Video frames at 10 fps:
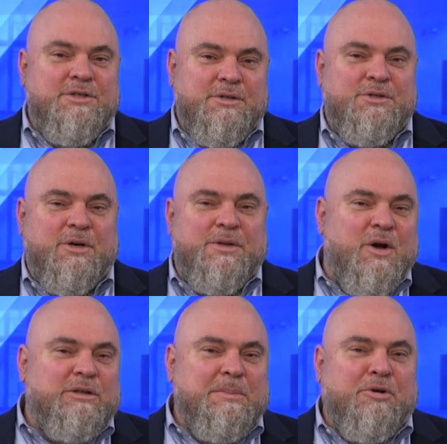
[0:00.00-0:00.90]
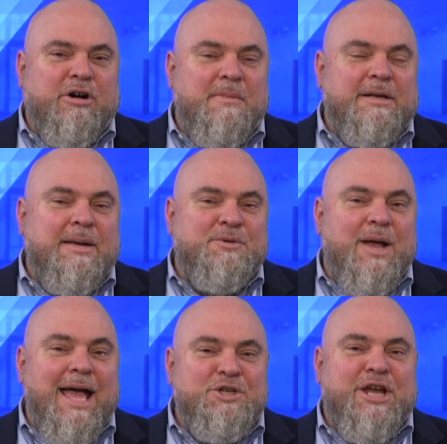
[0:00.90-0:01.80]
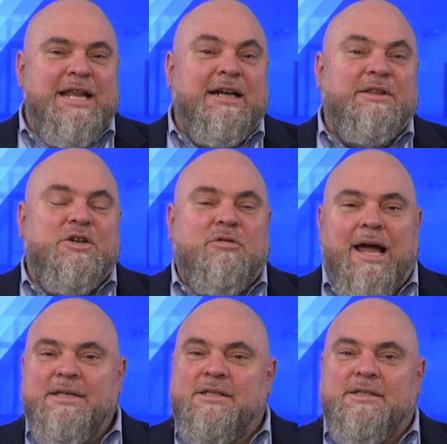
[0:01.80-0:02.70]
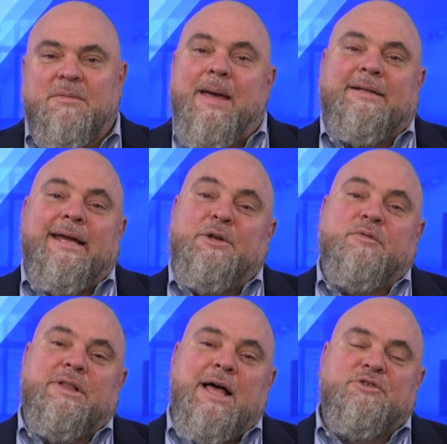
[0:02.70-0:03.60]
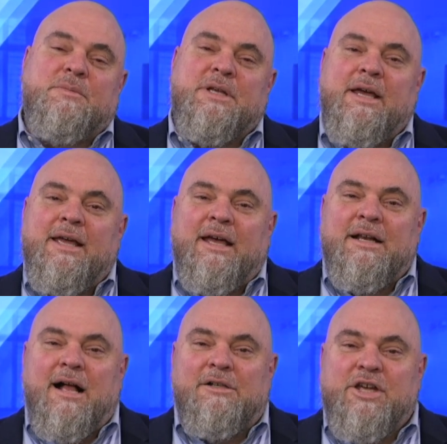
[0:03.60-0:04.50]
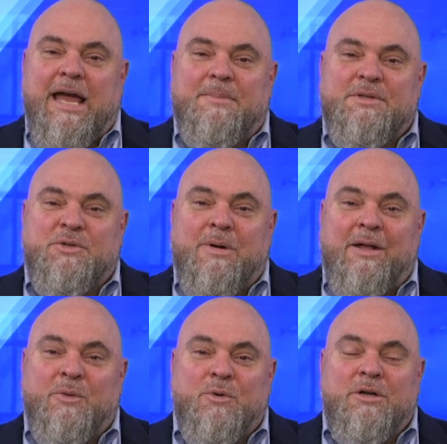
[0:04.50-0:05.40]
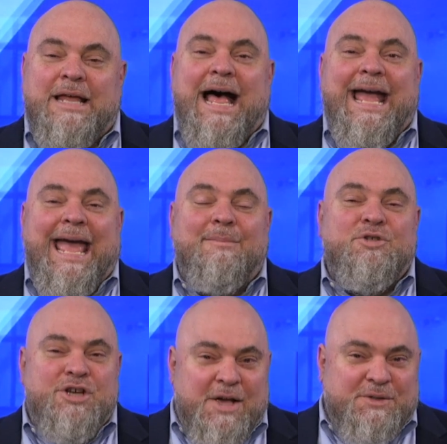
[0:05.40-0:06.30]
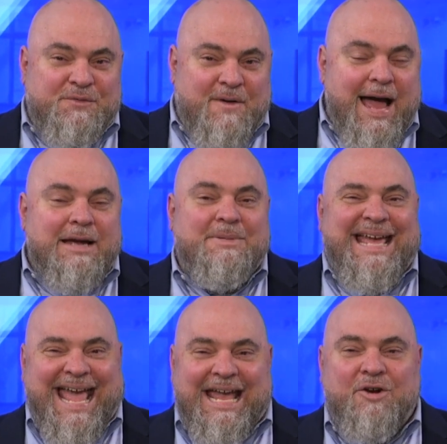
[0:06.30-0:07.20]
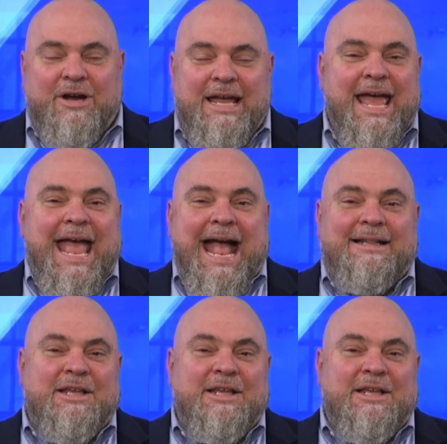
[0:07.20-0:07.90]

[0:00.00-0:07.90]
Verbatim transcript: Duke Show, the only program that keeps you educated on the craziness impacting K 12 classrooms and college campuses around the world. I am justifiably angry at